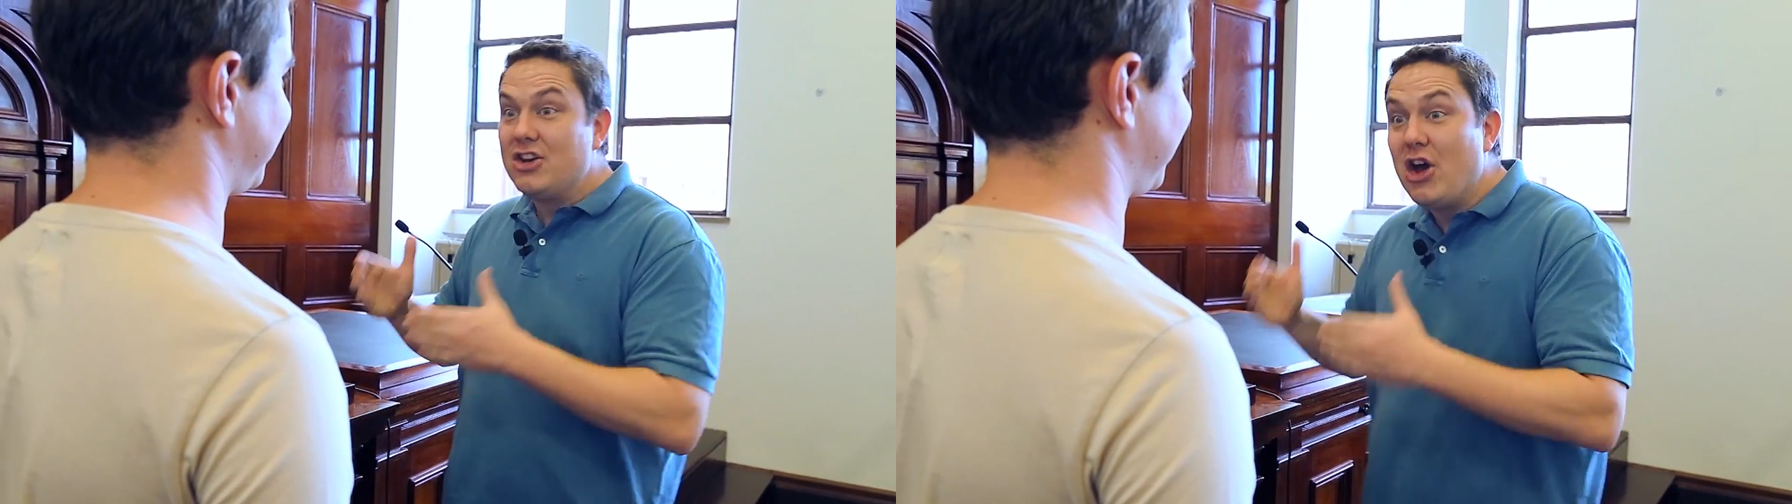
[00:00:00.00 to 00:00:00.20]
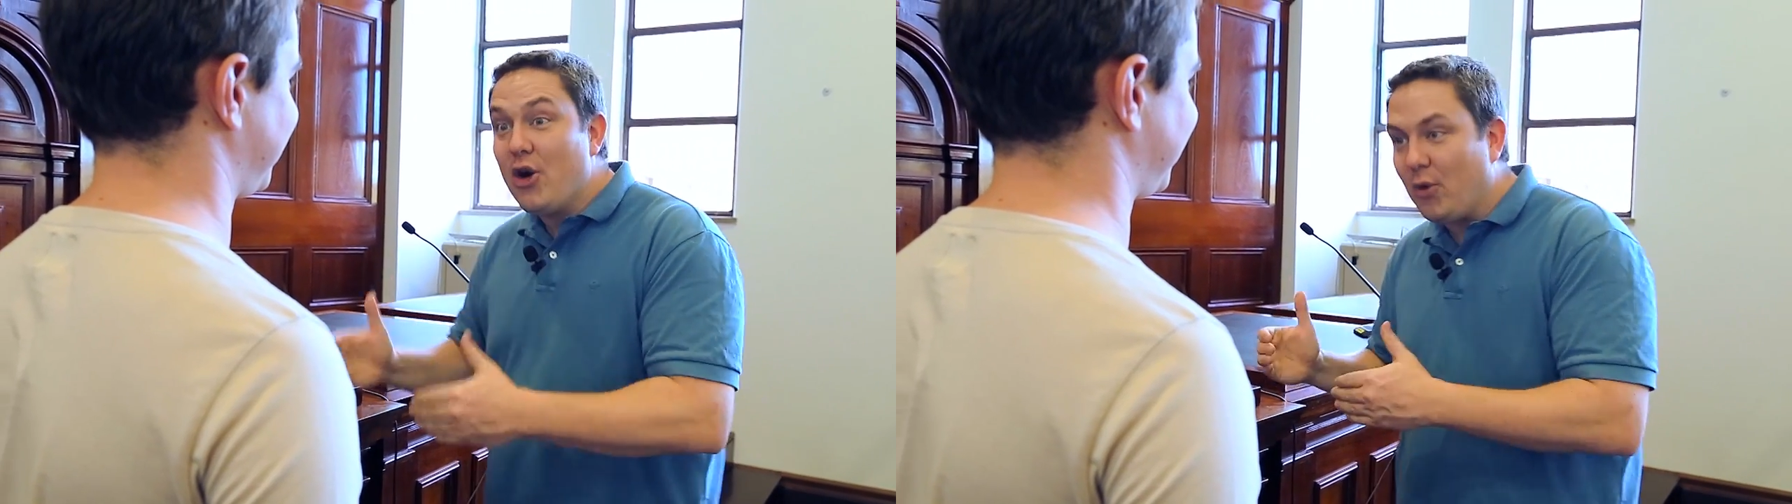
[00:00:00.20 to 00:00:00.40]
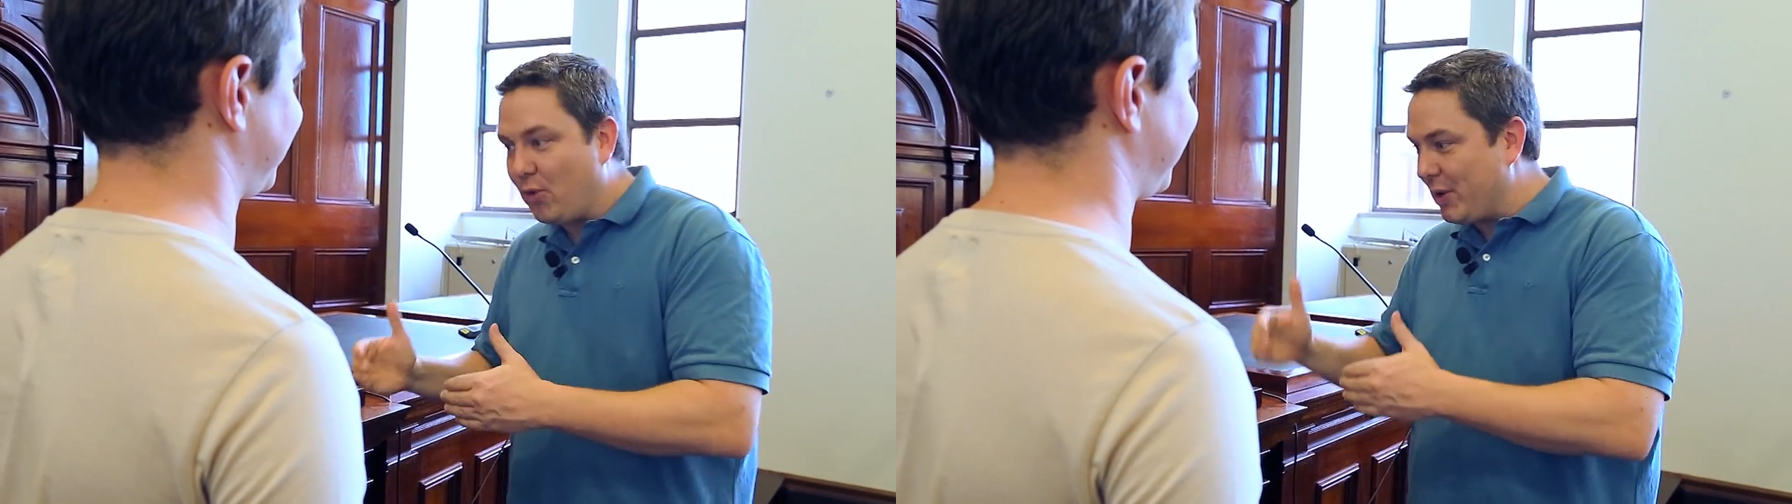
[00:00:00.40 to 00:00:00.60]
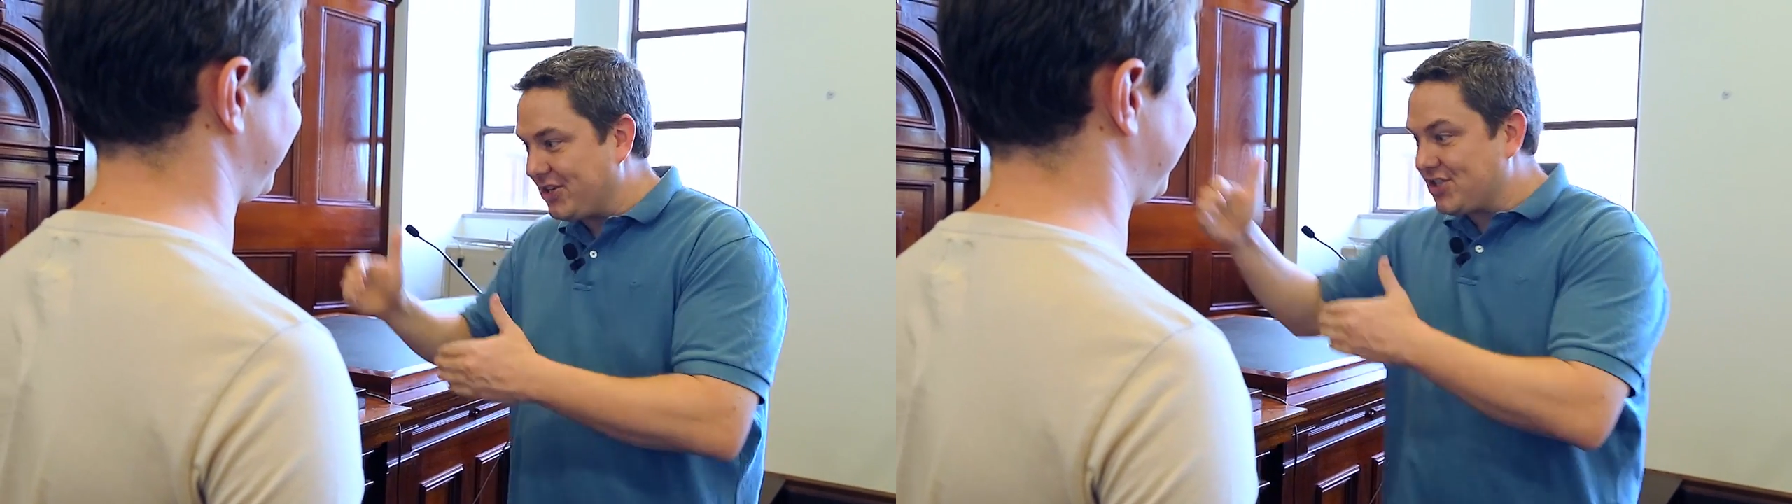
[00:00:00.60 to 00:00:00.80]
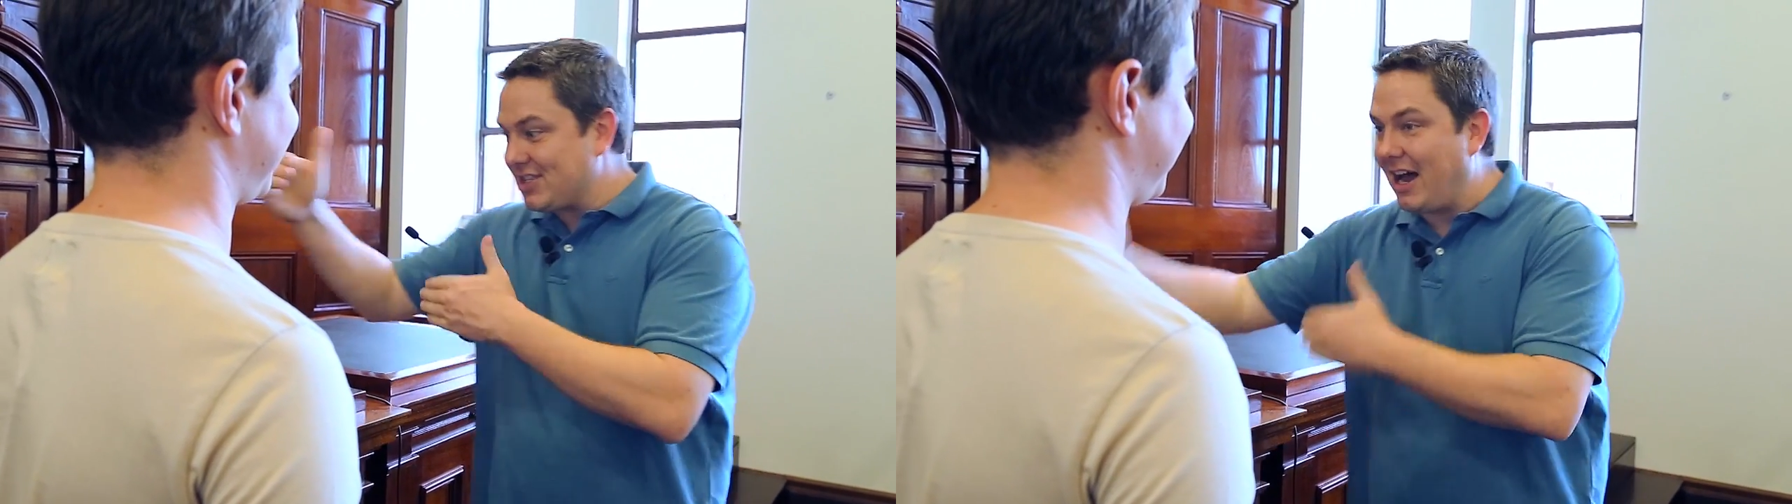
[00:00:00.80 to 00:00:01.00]
know
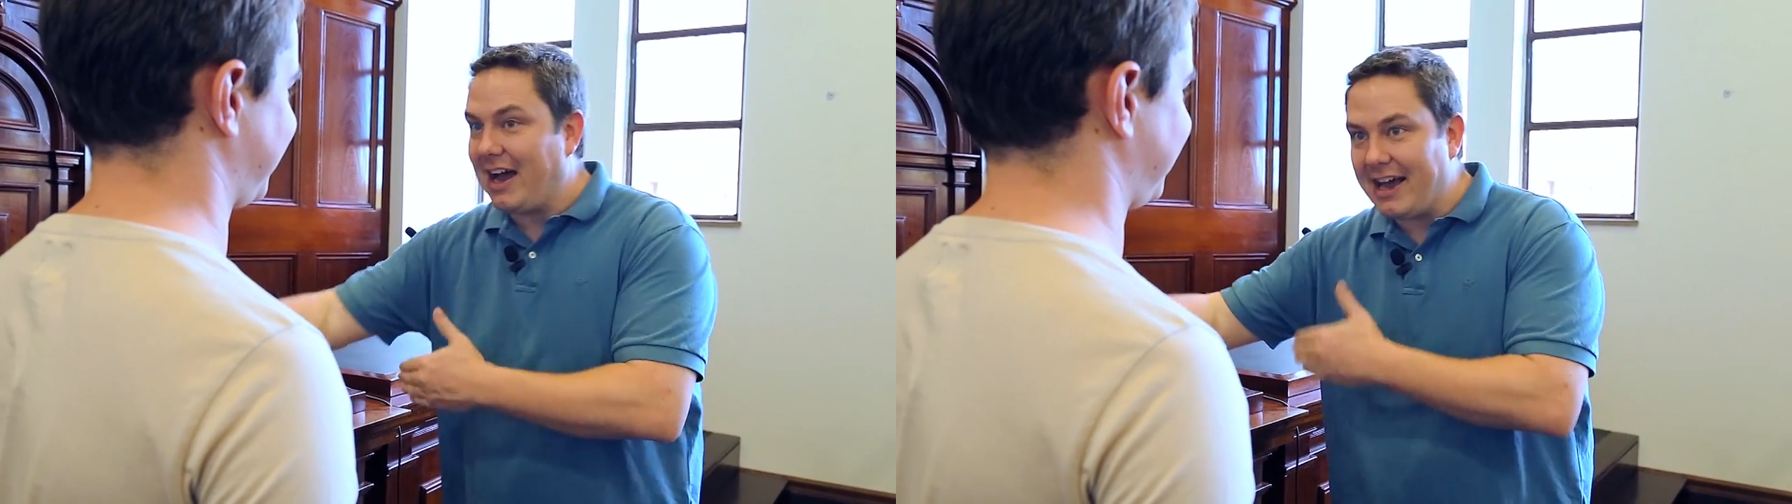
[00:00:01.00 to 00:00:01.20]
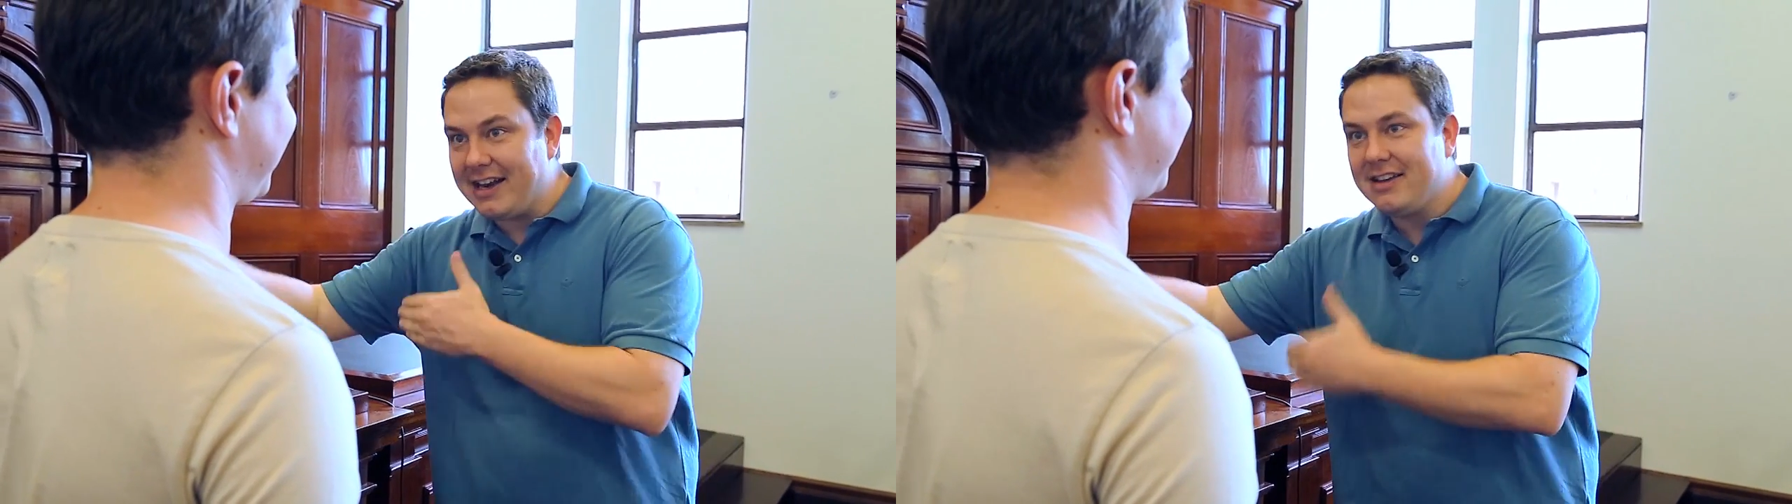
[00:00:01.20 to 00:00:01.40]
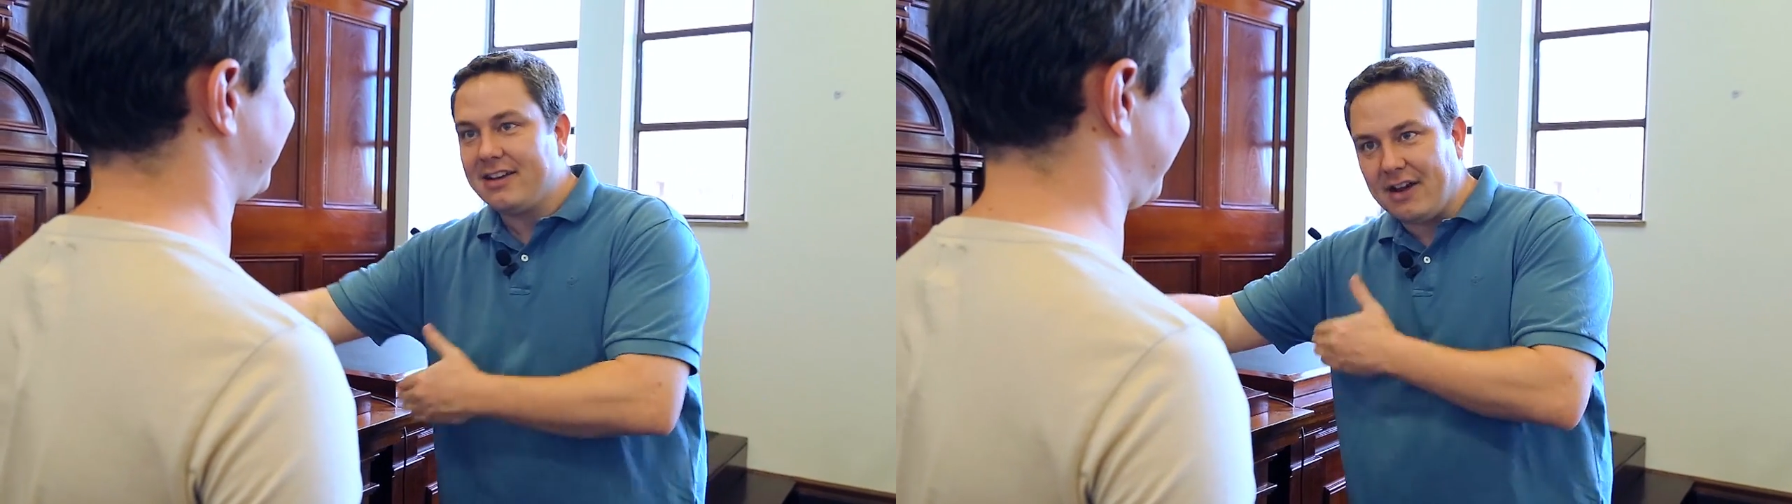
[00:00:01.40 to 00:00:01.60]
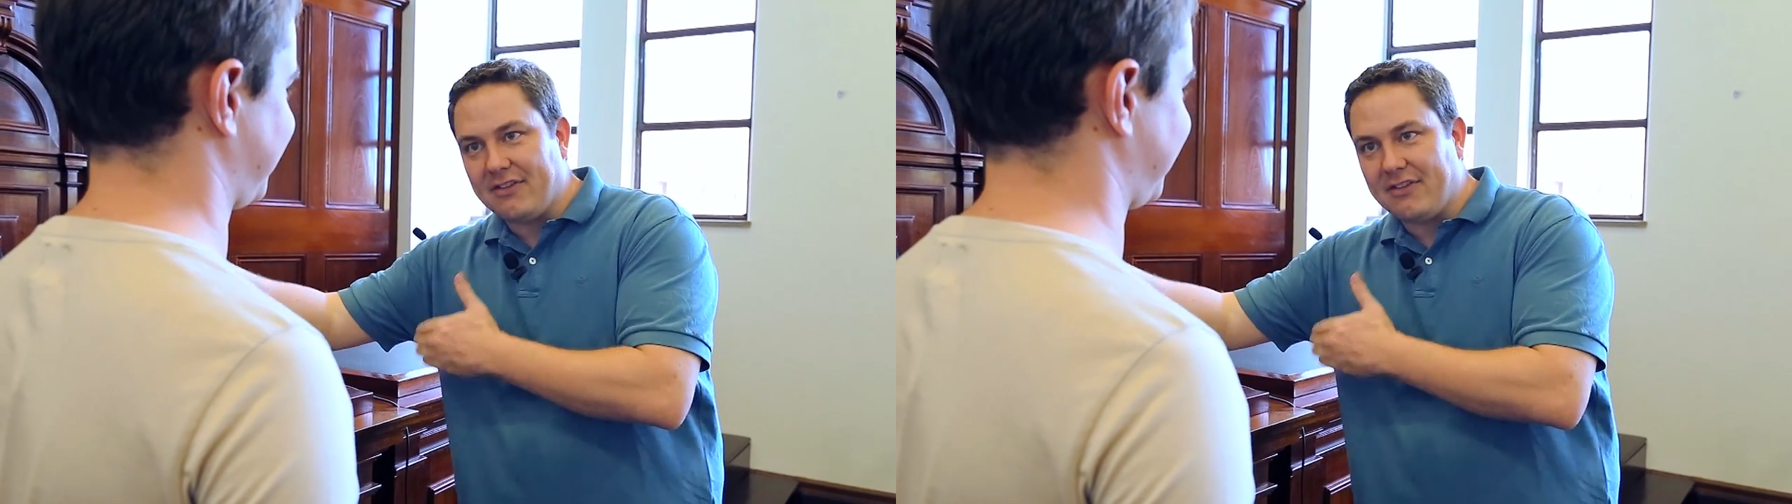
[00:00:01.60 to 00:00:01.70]
which side